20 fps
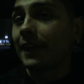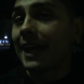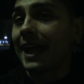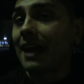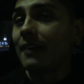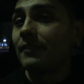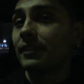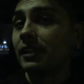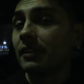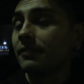I
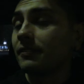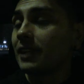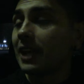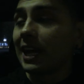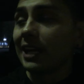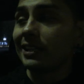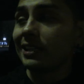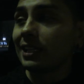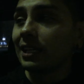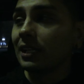have it. If
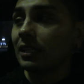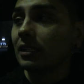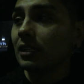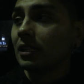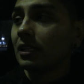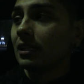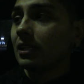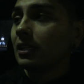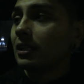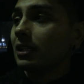not, then,
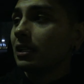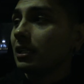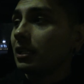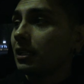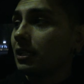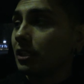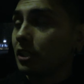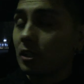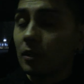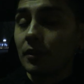
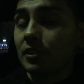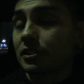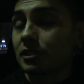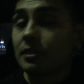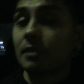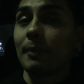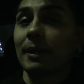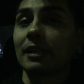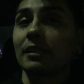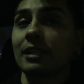you know, it's in my